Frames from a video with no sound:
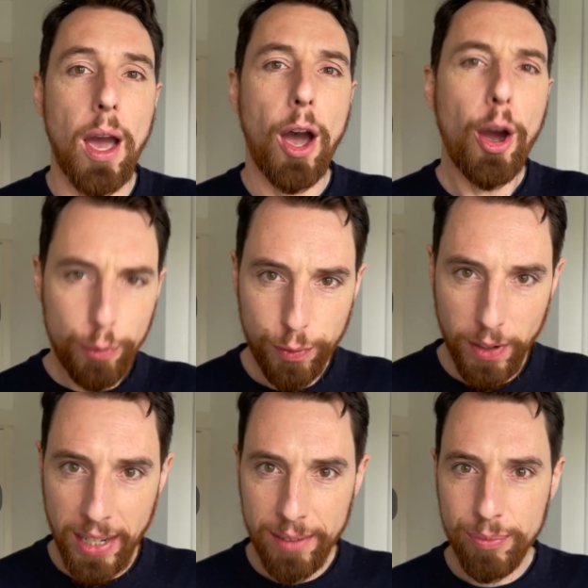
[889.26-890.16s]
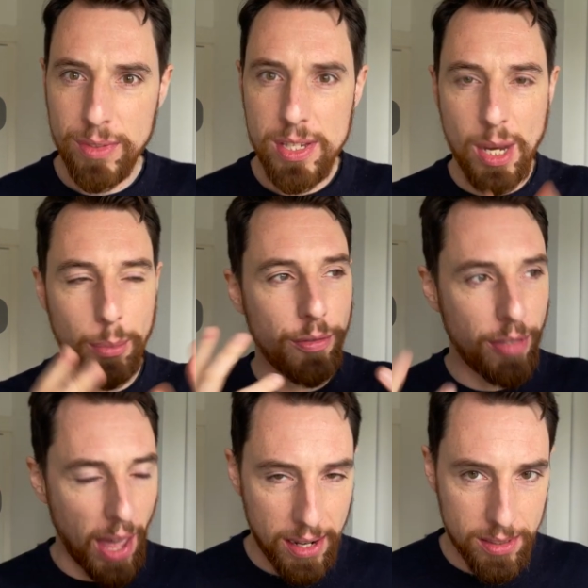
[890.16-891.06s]
Hopefully, some of
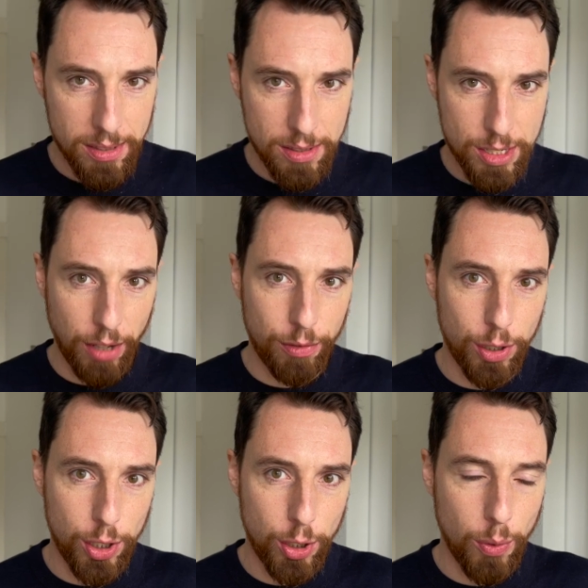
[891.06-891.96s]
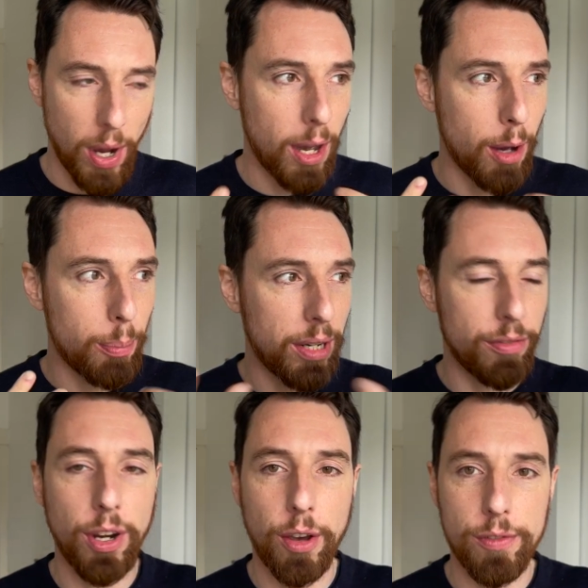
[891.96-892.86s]
that has given you a bit of
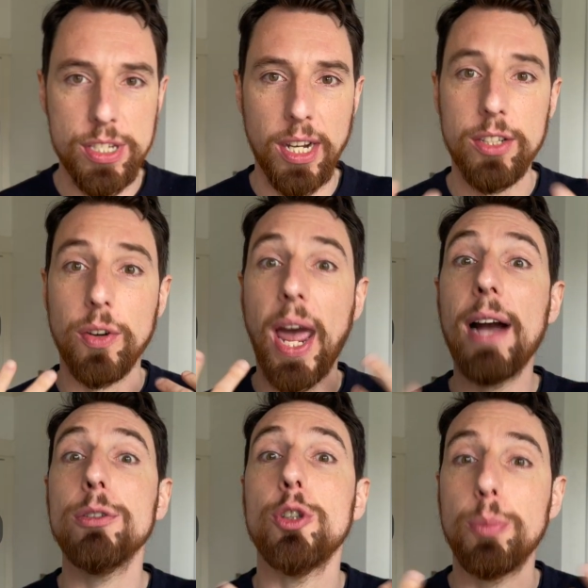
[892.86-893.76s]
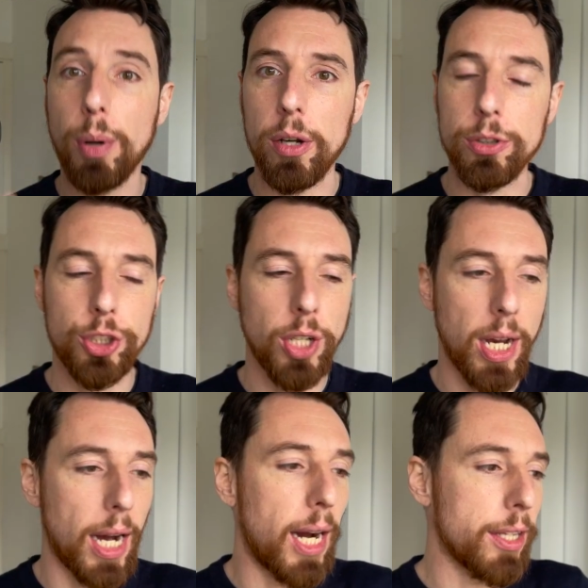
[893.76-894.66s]
an oversight on how to approach
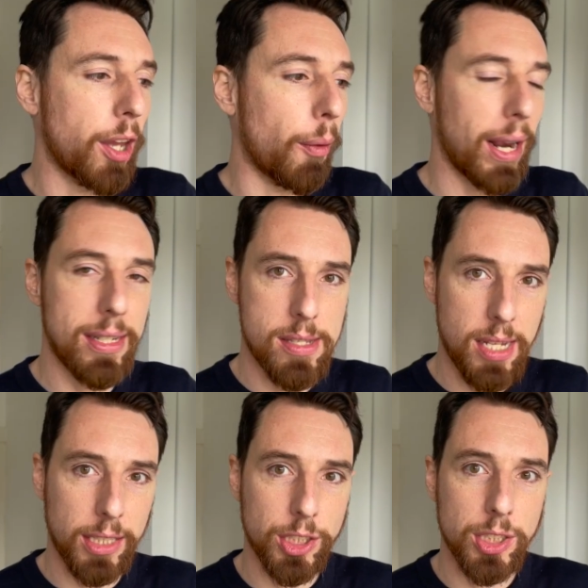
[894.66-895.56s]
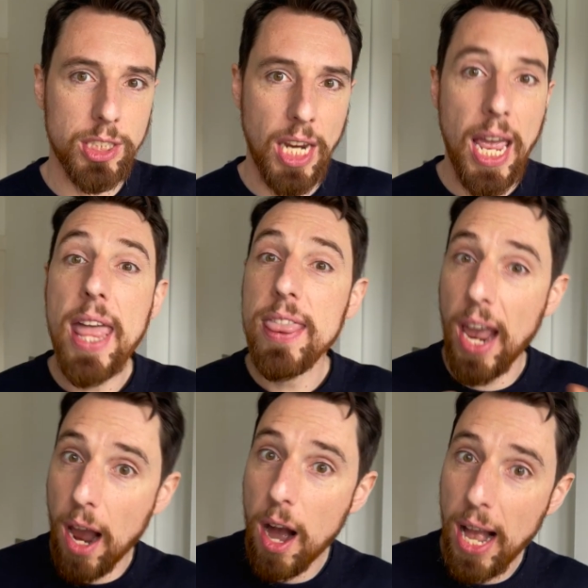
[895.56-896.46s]
directed sessions.
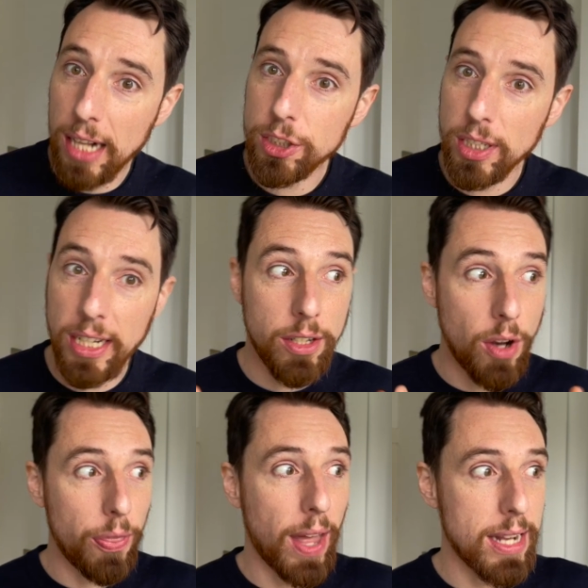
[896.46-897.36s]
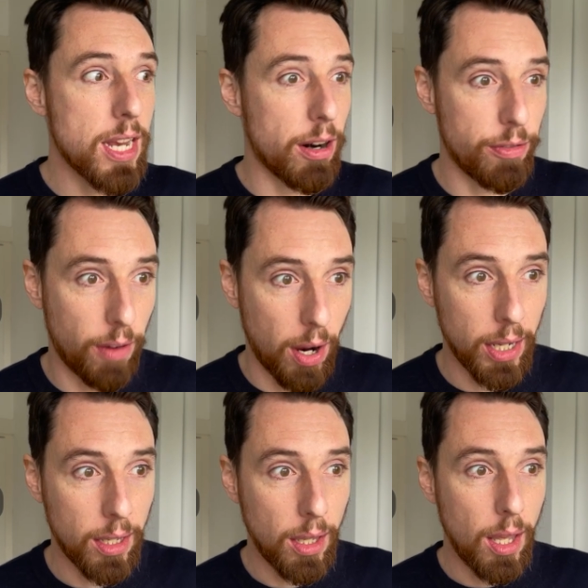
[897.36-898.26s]
They are actually not that
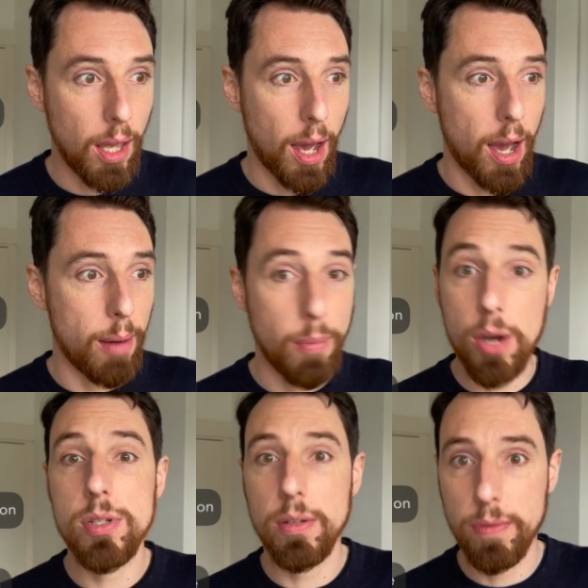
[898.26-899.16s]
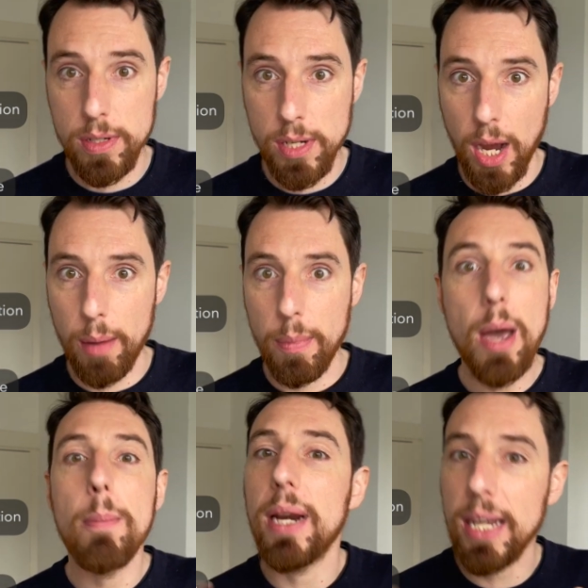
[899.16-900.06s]
terrifying most of the time,
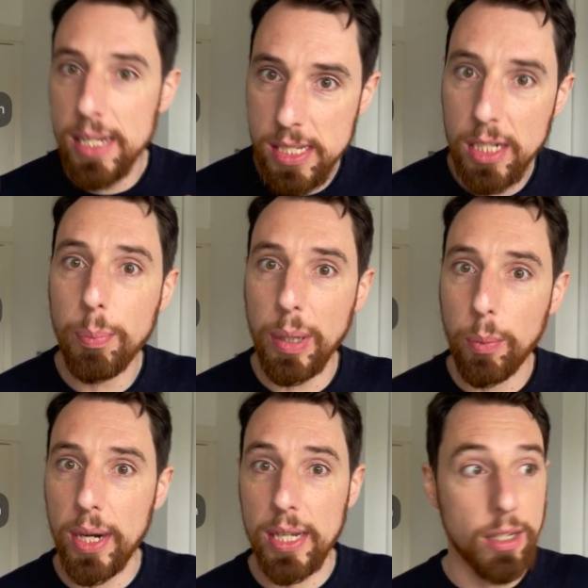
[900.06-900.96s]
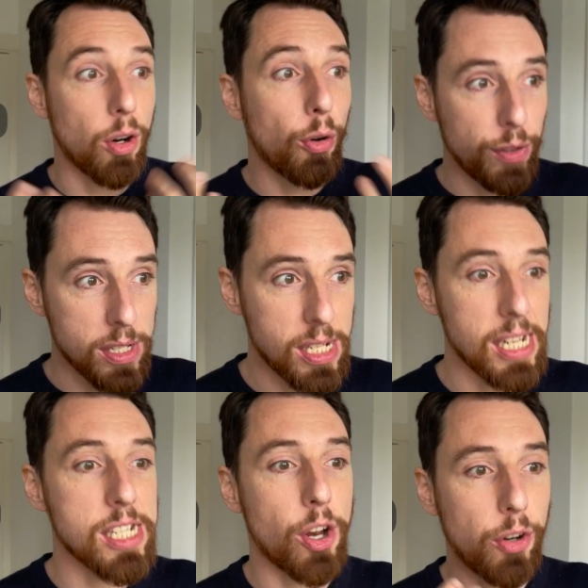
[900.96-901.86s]
but it can still be weird. And obviously,
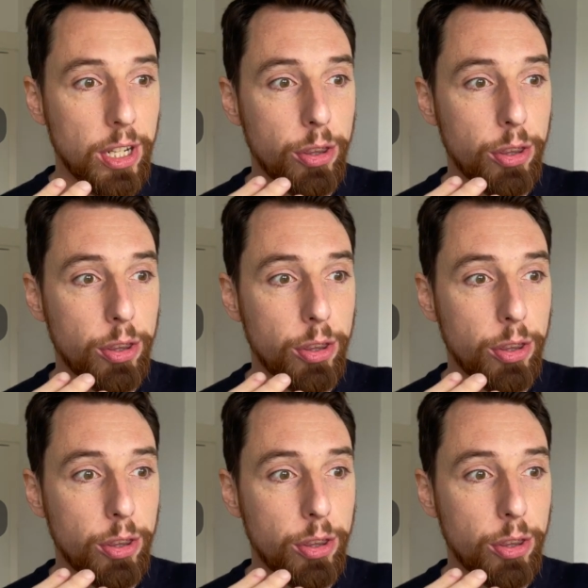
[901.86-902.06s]
it's only